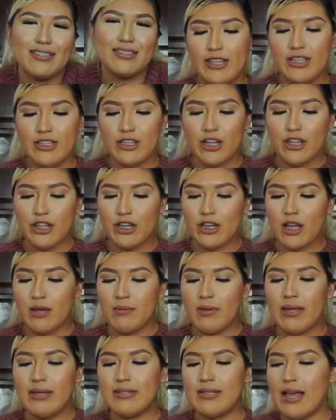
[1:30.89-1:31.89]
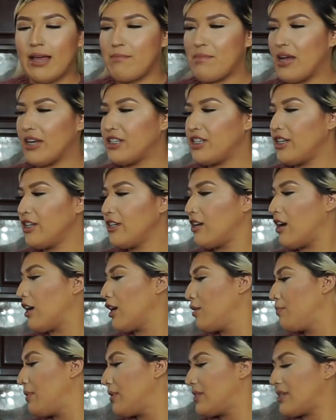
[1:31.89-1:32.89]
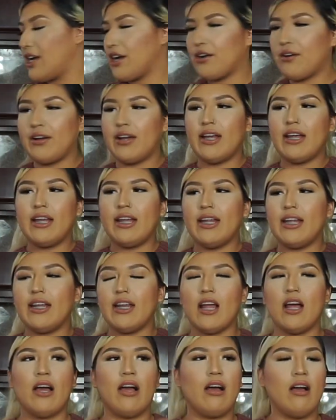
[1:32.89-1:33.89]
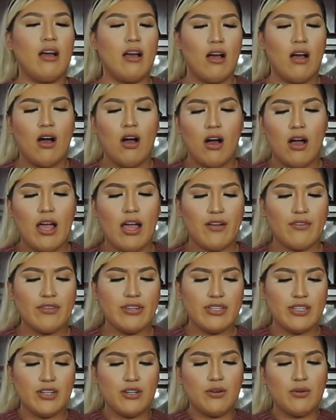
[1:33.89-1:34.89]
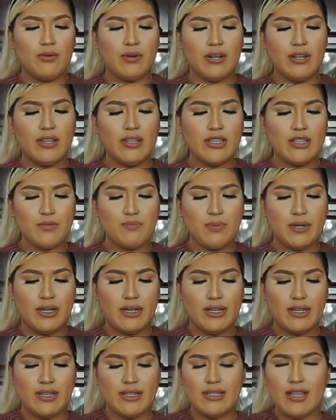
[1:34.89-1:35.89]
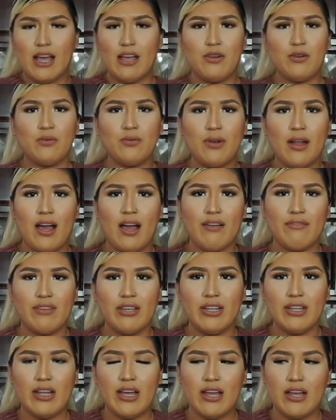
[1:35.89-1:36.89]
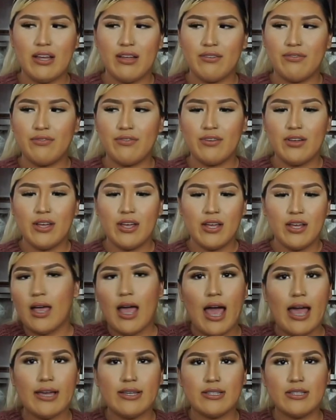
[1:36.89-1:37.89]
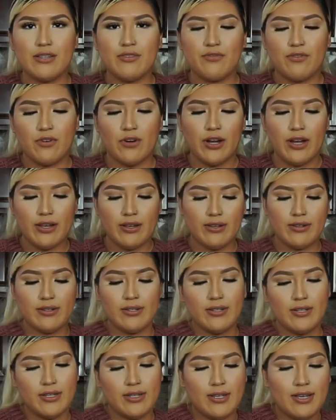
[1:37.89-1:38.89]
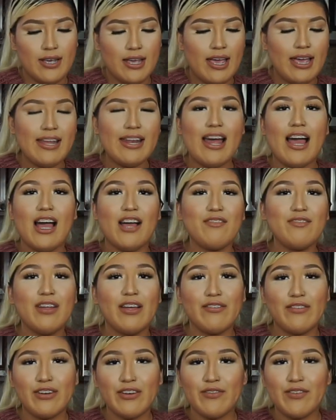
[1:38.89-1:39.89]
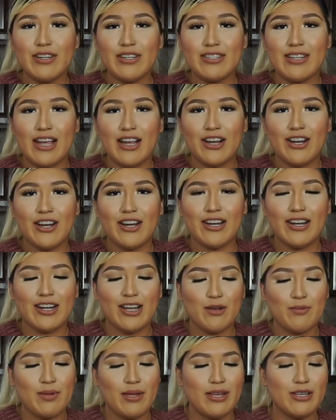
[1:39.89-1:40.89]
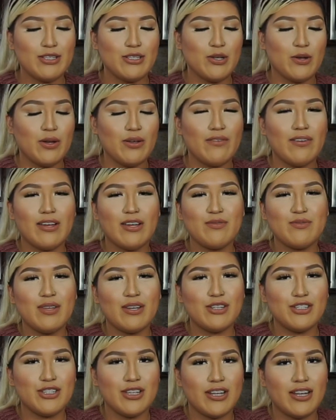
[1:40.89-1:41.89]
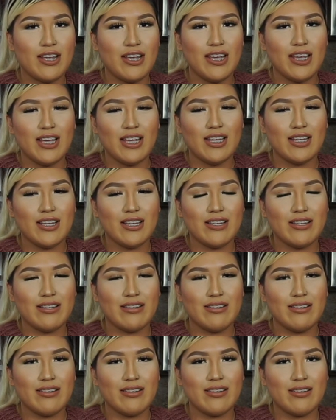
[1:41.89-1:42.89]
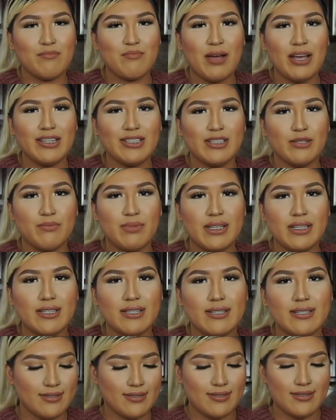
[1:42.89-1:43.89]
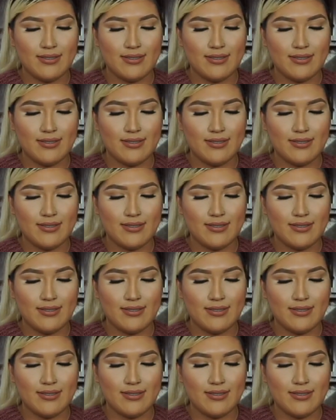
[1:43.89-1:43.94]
These are the cupcakes. I'm actually not going to be decorating every single one of these because I don't have enough icing for it. And I have never decorated a cupcake, so if it comes out shitty, mind your business.